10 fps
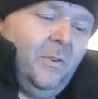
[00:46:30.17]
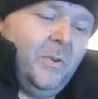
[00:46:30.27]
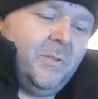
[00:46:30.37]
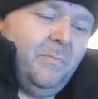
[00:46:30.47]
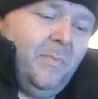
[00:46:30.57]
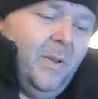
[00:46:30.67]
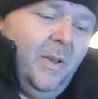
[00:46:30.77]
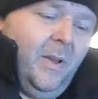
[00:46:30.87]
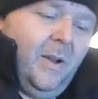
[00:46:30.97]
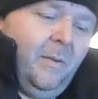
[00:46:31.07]
Which,
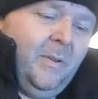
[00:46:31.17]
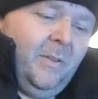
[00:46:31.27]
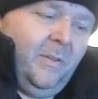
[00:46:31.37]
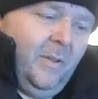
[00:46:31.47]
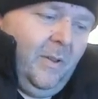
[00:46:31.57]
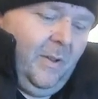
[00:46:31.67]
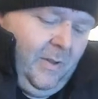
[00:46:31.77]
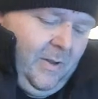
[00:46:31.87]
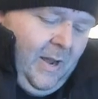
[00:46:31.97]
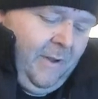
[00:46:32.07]
I mean,
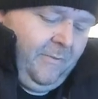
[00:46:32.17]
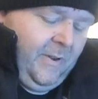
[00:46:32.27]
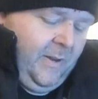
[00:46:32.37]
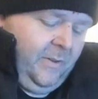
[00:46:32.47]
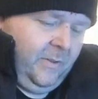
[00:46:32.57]
I find